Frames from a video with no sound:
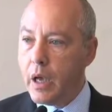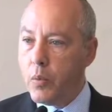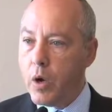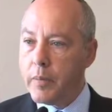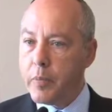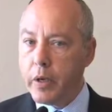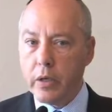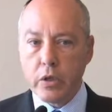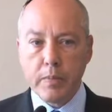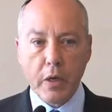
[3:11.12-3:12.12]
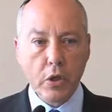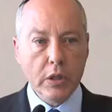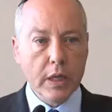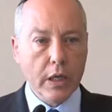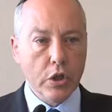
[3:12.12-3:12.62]
want to bring your special
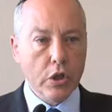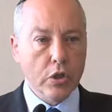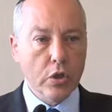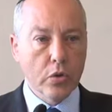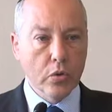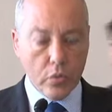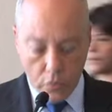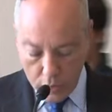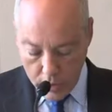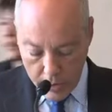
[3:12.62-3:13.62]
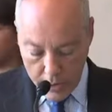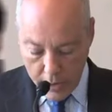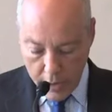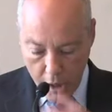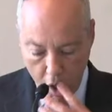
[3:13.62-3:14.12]
attention to
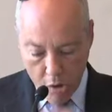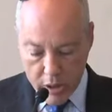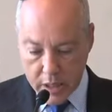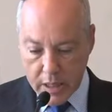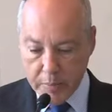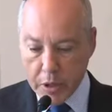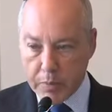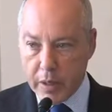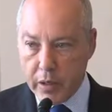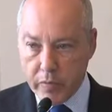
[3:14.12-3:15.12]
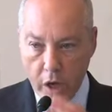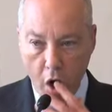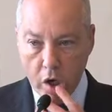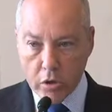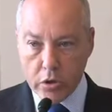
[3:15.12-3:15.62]
the subject matter of the
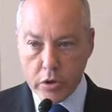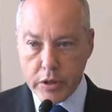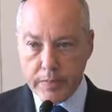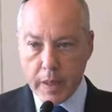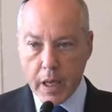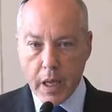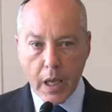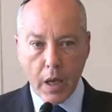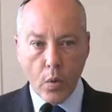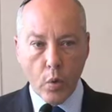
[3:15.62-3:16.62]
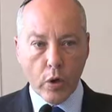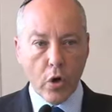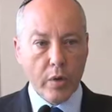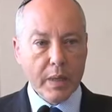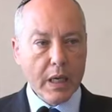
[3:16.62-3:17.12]
articles. We're
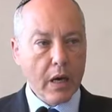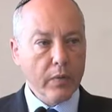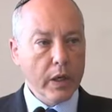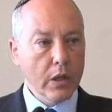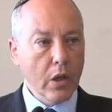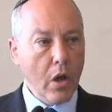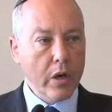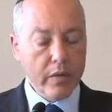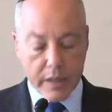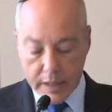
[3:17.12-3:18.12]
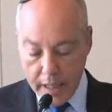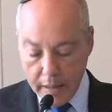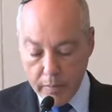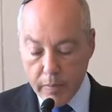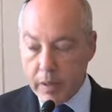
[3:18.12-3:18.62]
going to be covering a lot of the
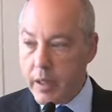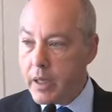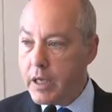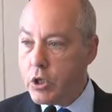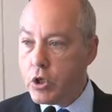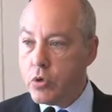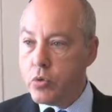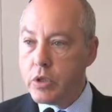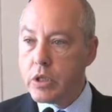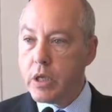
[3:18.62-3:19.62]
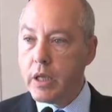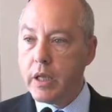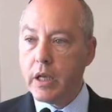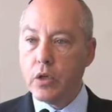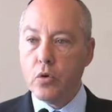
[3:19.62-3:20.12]
same issues
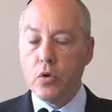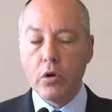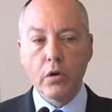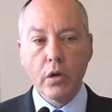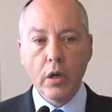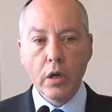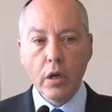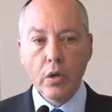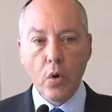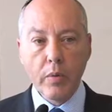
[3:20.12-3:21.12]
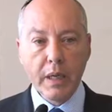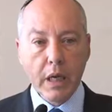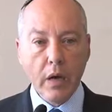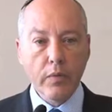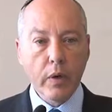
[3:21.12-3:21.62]
that you're going to be
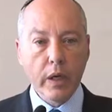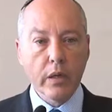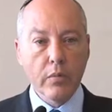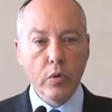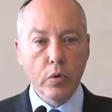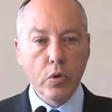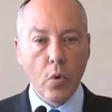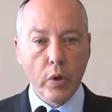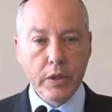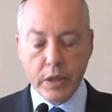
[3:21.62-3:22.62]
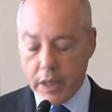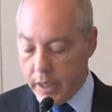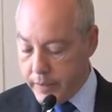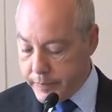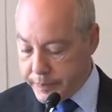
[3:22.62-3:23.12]
covering in the moot court today.